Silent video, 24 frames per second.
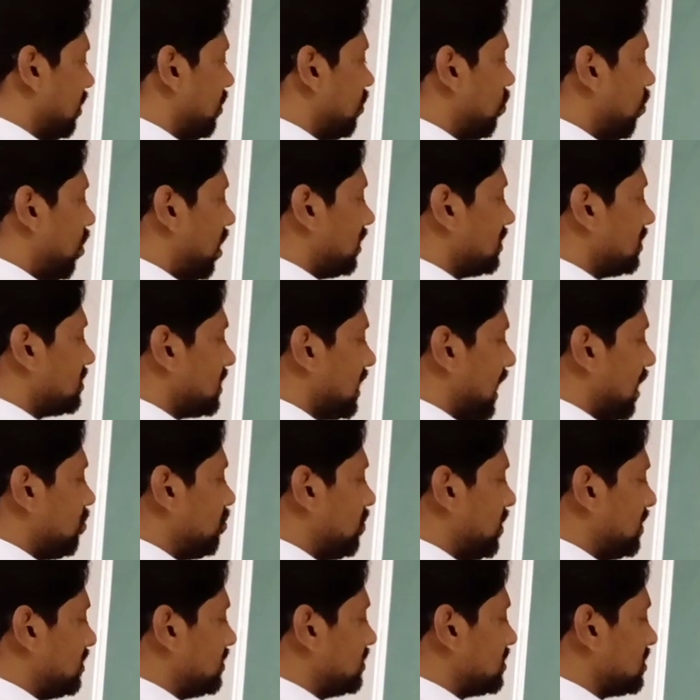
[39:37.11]
What
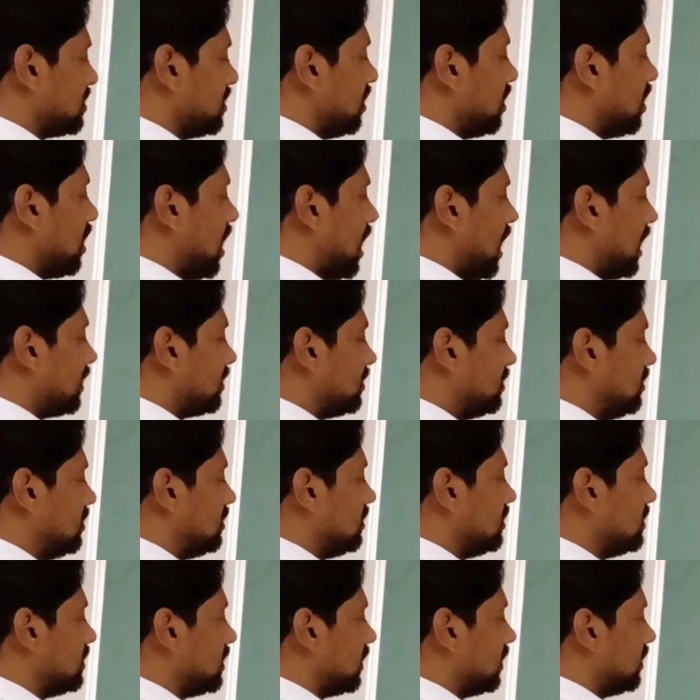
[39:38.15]
happens?
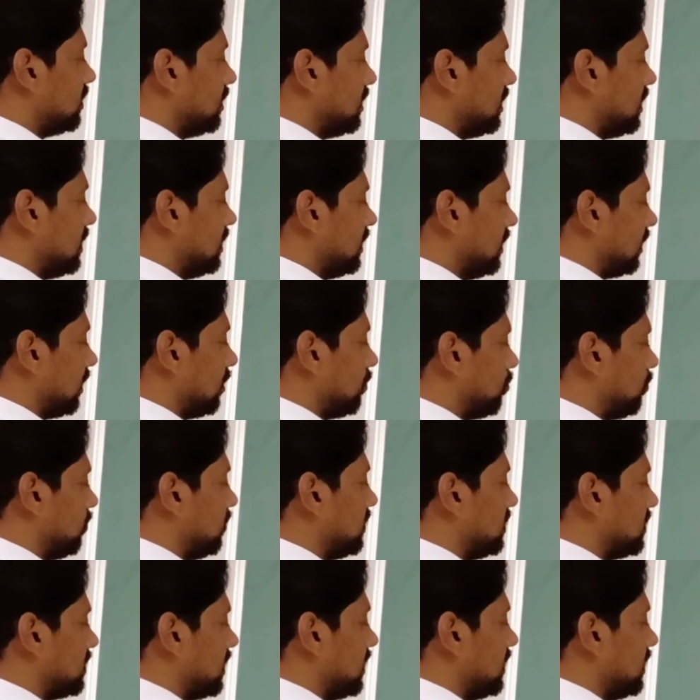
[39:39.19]
rDNA
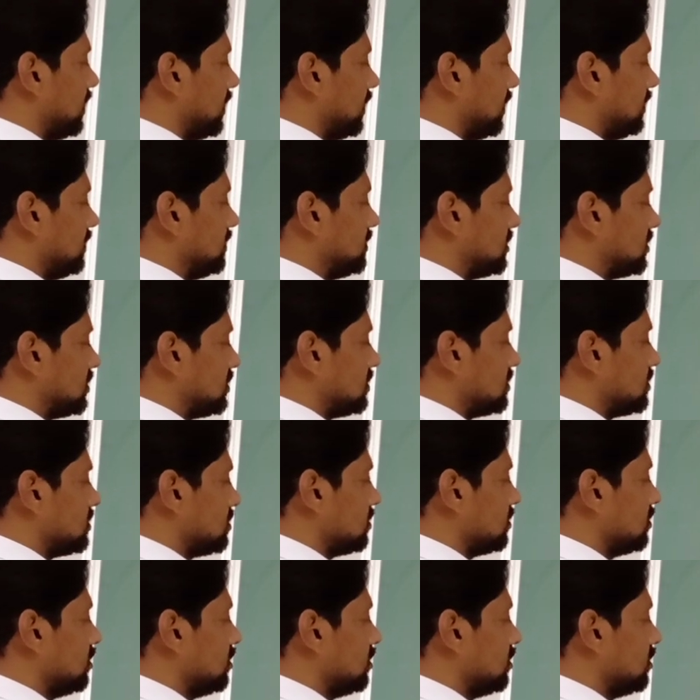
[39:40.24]
replicates.